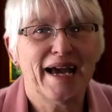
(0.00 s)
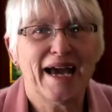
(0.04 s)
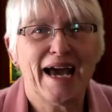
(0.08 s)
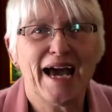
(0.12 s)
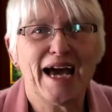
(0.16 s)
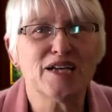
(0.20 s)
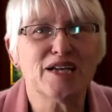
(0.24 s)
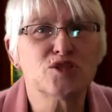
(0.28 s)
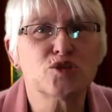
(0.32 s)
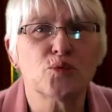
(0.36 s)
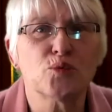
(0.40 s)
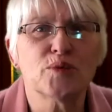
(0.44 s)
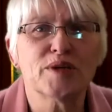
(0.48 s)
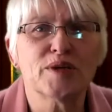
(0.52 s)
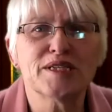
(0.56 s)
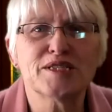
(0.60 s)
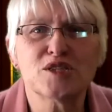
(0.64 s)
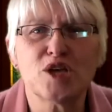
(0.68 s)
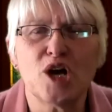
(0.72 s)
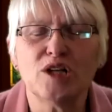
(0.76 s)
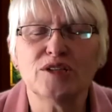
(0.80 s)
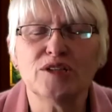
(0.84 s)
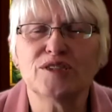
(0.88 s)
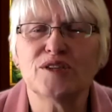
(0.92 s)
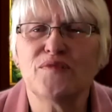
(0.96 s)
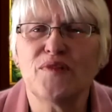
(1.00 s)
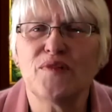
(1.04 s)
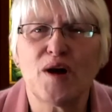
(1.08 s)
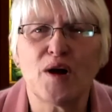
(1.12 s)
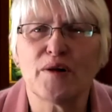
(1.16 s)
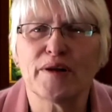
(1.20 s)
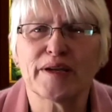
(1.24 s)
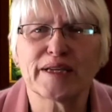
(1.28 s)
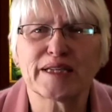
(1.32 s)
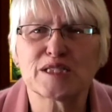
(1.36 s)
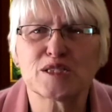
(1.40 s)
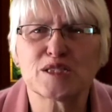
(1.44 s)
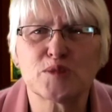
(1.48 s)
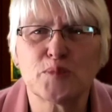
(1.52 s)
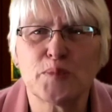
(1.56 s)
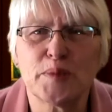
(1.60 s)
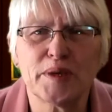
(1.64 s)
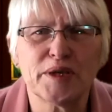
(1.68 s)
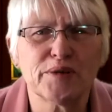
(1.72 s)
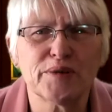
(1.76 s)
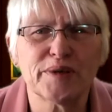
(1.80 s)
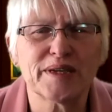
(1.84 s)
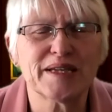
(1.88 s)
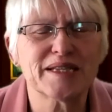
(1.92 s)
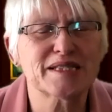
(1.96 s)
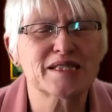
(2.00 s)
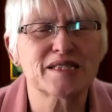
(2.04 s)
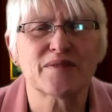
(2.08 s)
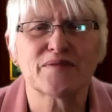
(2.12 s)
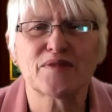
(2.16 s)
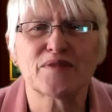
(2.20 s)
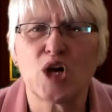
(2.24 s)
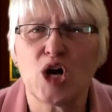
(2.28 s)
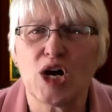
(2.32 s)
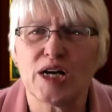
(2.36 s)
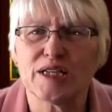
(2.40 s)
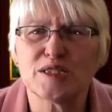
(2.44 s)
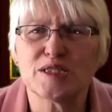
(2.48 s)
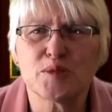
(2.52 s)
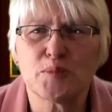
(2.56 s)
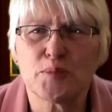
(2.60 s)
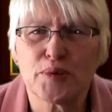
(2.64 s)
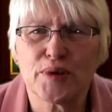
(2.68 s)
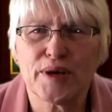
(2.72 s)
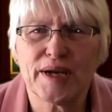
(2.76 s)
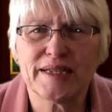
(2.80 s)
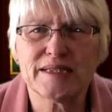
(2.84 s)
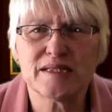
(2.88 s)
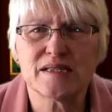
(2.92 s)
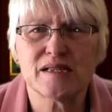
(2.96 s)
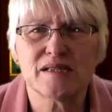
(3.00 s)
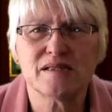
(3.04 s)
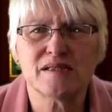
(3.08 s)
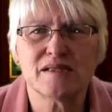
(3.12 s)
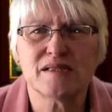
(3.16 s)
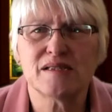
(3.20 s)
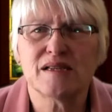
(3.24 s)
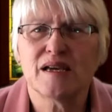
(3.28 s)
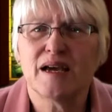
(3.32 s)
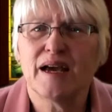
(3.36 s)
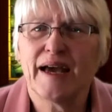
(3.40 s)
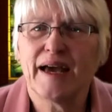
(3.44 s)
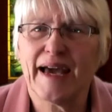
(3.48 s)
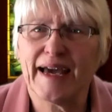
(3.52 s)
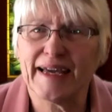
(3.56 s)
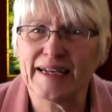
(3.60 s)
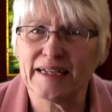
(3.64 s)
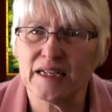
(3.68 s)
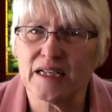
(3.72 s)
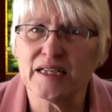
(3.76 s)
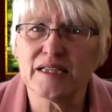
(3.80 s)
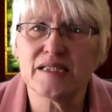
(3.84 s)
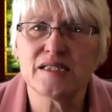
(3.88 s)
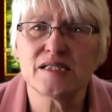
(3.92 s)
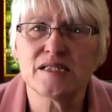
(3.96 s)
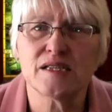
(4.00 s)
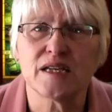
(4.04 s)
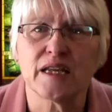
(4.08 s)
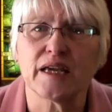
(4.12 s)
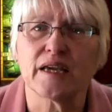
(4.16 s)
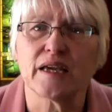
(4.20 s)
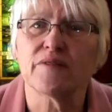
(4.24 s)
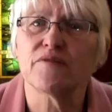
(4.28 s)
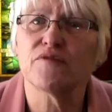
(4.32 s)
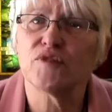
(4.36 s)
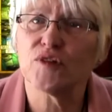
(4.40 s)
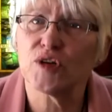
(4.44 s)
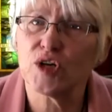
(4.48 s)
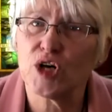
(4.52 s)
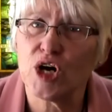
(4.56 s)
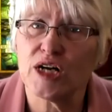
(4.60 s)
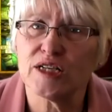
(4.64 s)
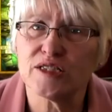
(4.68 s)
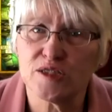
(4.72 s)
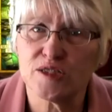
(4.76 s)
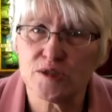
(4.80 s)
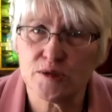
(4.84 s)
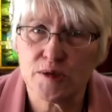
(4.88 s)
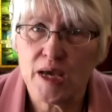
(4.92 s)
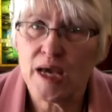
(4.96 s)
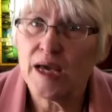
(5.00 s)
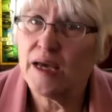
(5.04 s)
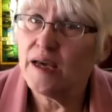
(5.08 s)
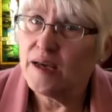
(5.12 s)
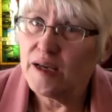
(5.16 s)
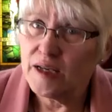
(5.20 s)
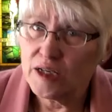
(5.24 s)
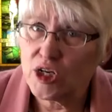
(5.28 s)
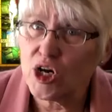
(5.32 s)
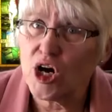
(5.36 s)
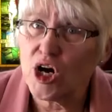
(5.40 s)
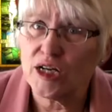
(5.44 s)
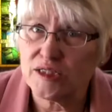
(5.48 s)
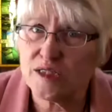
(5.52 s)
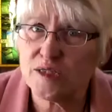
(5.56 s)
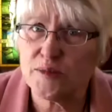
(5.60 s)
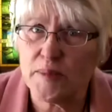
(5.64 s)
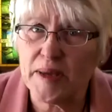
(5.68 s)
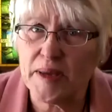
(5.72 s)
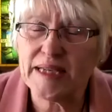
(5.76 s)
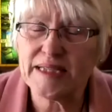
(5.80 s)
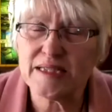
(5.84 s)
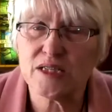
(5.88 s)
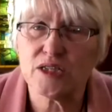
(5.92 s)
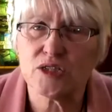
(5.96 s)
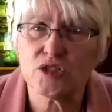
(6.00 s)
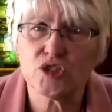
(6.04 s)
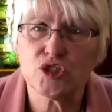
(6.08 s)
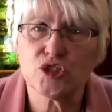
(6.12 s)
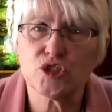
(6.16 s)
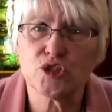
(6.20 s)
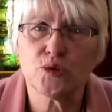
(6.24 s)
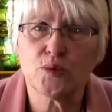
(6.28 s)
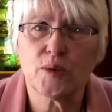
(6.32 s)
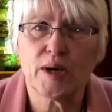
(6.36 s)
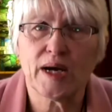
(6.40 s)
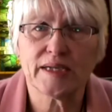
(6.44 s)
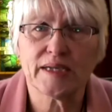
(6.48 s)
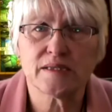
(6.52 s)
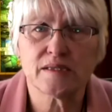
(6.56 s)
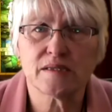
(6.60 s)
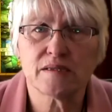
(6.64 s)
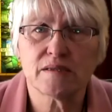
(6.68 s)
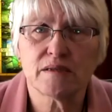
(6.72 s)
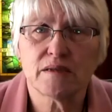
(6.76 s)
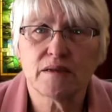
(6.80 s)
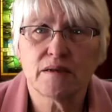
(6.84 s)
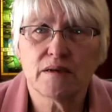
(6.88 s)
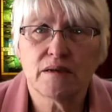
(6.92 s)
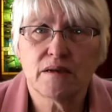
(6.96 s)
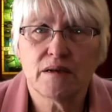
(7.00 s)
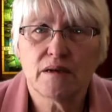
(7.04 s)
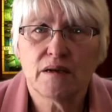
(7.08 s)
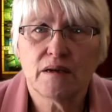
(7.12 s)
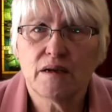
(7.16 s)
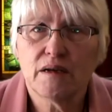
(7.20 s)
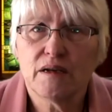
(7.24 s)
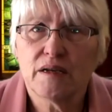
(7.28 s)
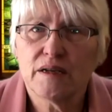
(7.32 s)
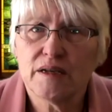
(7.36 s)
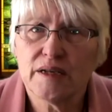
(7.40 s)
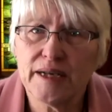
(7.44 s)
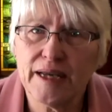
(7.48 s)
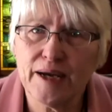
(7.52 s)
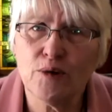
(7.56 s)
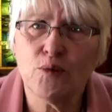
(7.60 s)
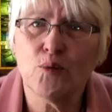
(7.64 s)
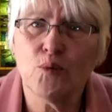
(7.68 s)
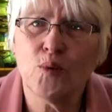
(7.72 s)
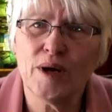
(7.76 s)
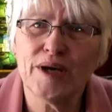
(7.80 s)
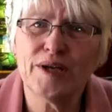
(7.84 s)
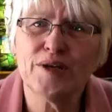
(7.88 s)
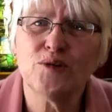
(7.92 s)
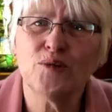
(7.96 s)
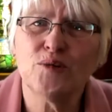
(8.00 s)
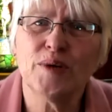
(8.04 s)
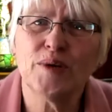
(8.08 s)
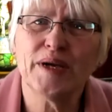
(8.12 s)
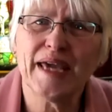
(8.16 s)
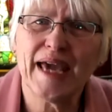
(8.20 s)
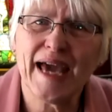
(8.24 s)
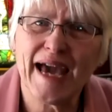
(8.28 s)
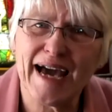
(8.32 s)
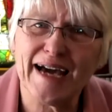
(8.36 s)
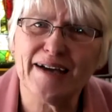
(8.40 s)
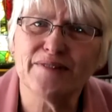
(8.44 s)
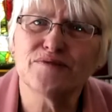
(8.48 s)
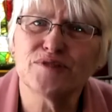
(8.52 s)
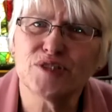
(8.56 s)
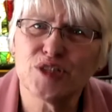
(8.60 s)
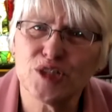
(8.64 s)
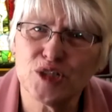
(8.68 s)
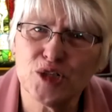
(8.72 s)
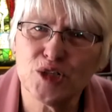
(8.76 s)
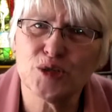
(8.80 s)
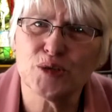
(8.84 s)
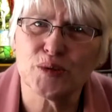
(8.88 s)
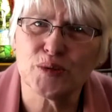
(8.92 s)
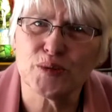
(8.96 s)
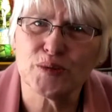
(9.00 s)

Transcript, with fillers: As a result of our experience of God's presence, and listening for God's, God's message to us. Now, what do we have to do?